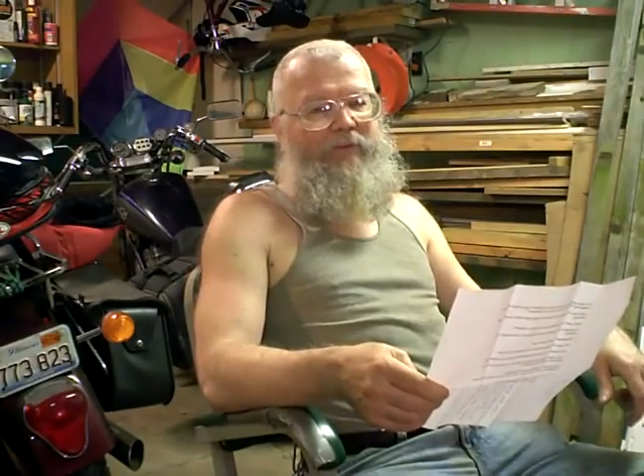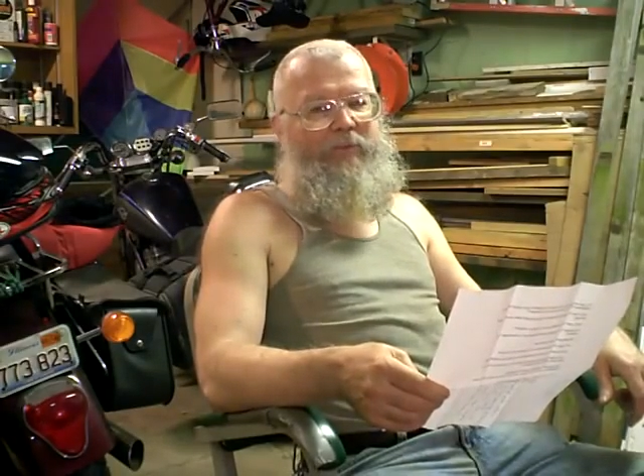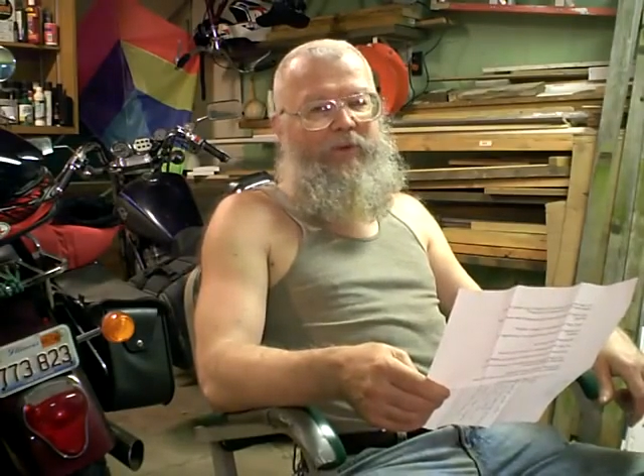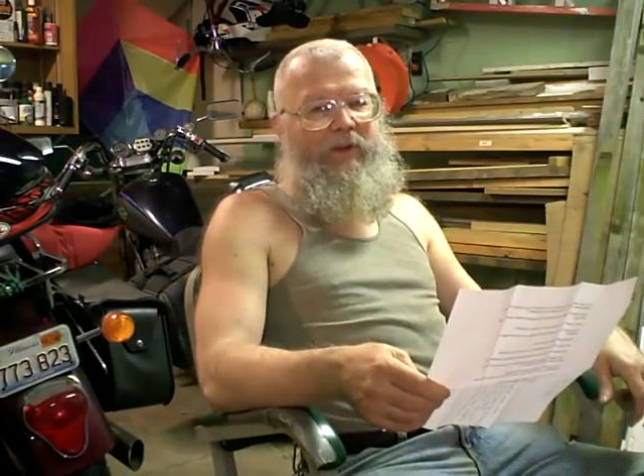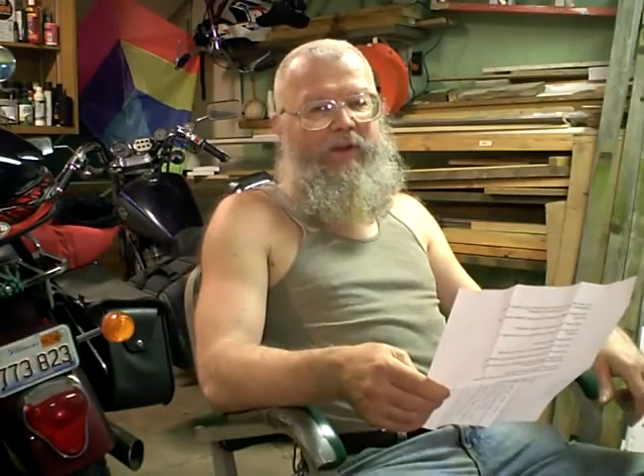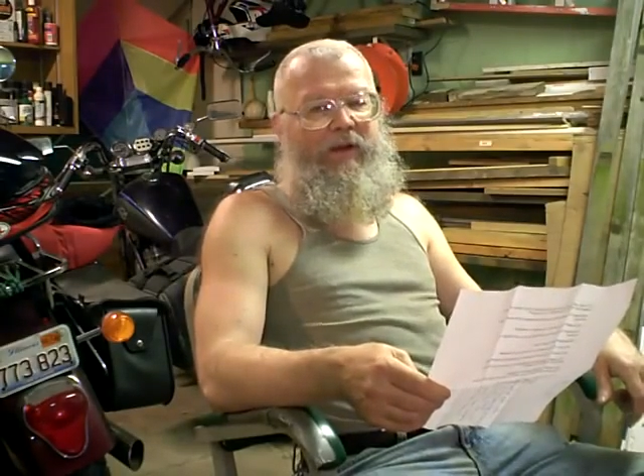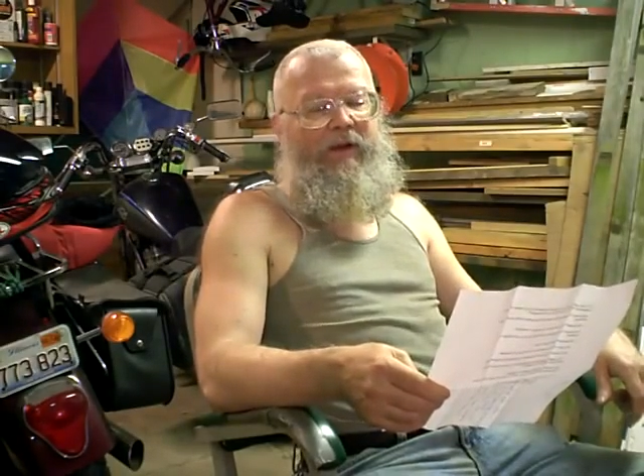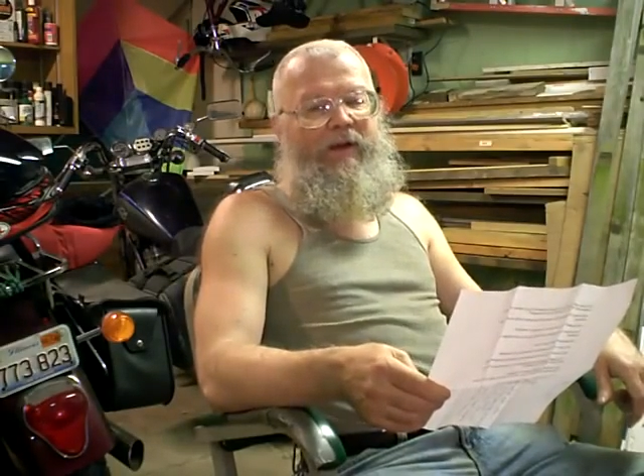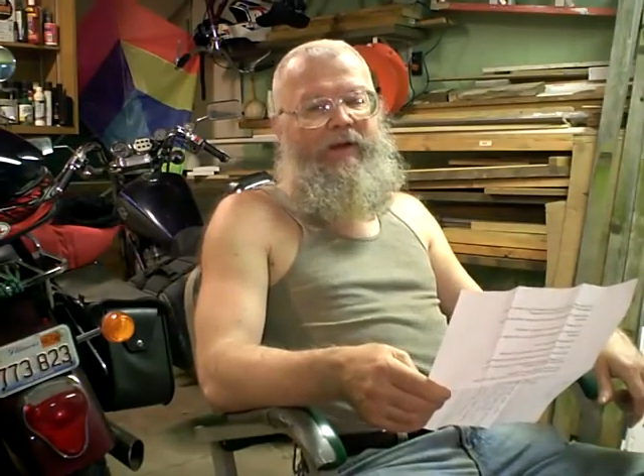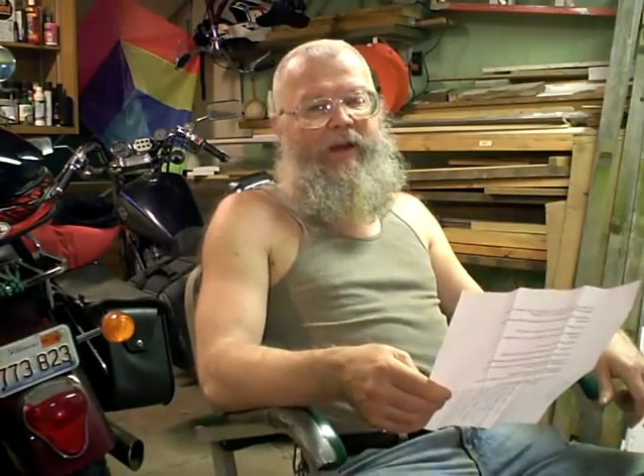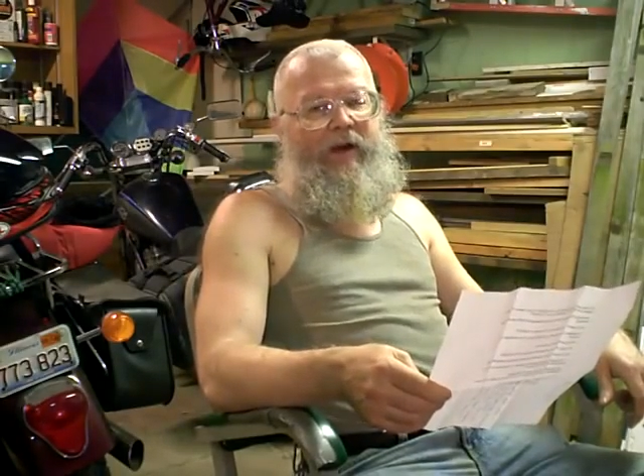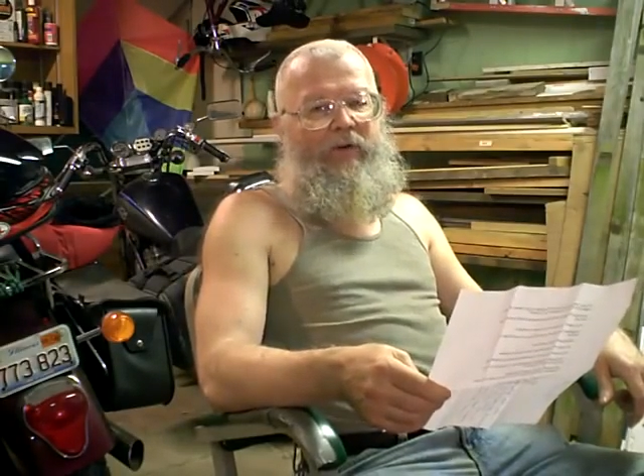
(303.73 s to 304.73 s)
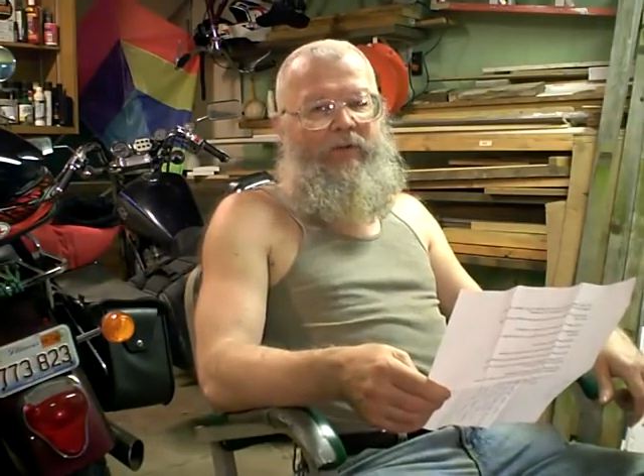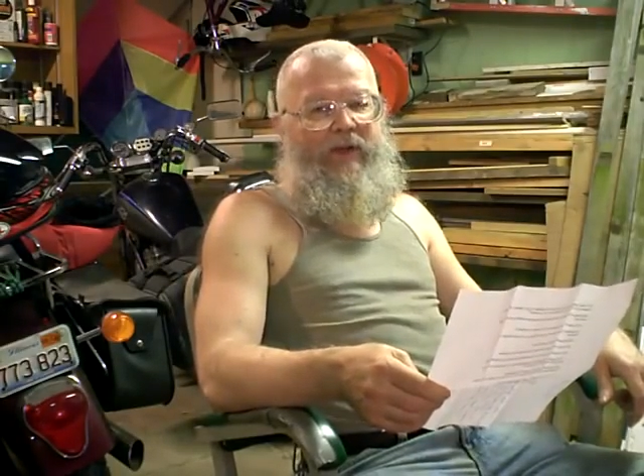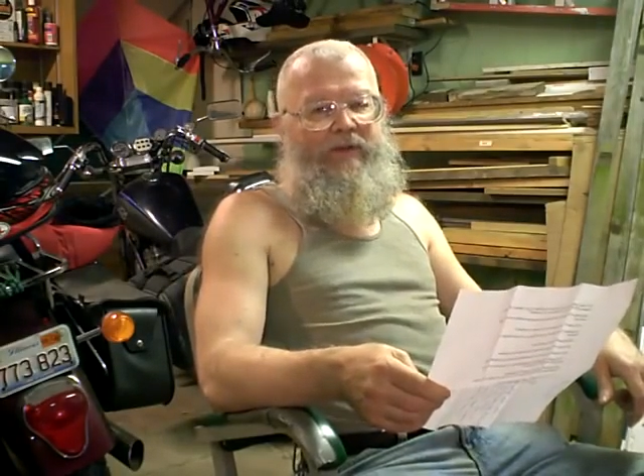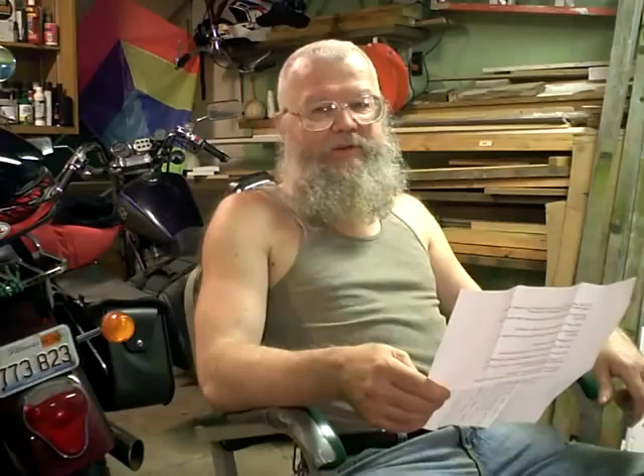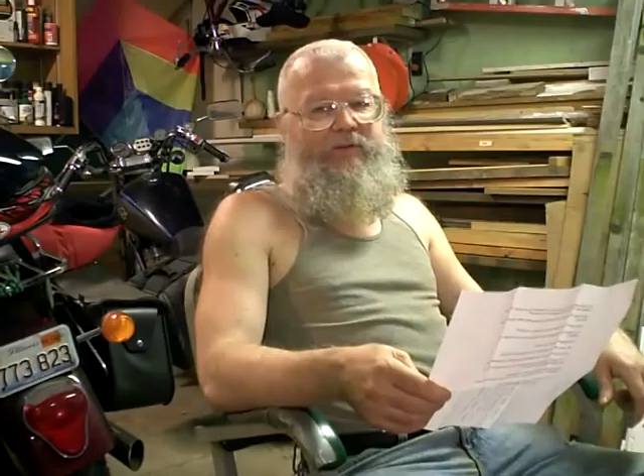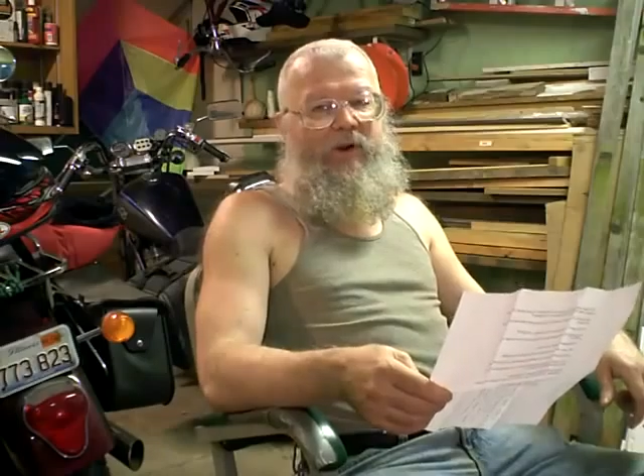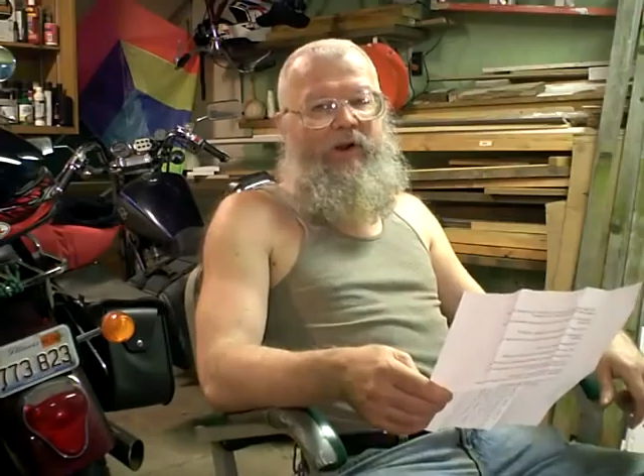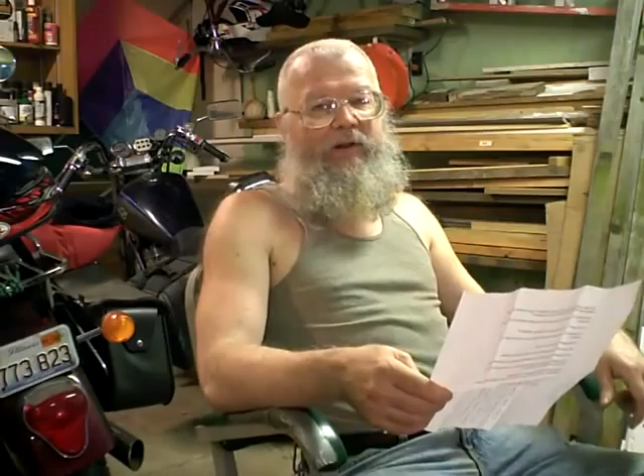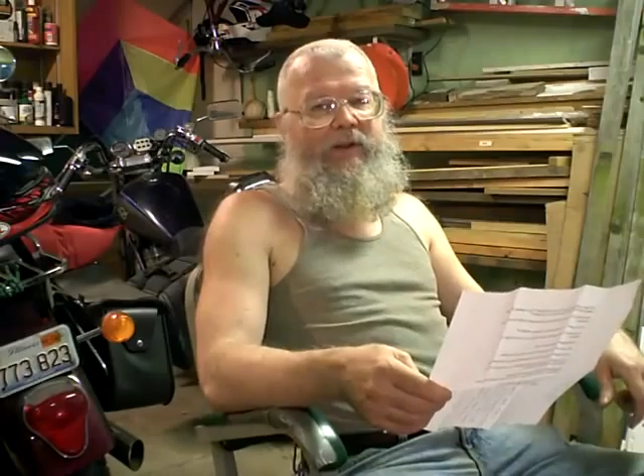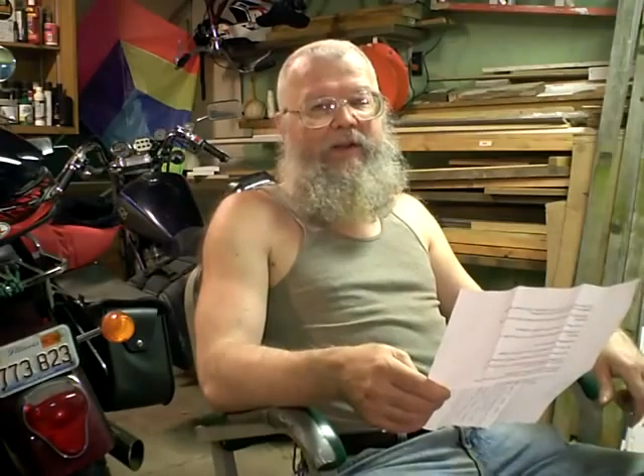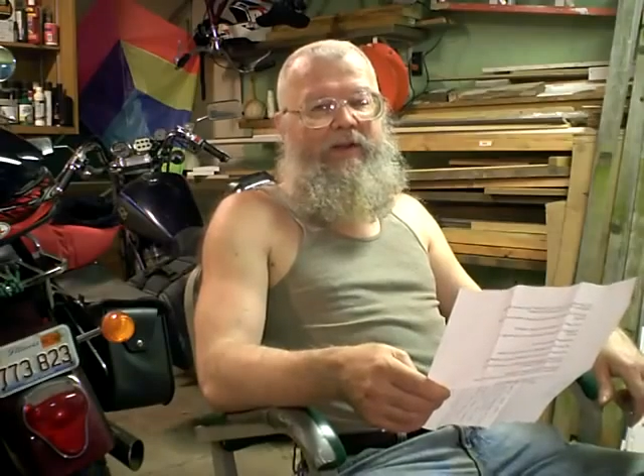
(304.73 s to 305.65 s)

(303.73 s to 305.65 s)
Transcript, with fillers: to really counter that strongly.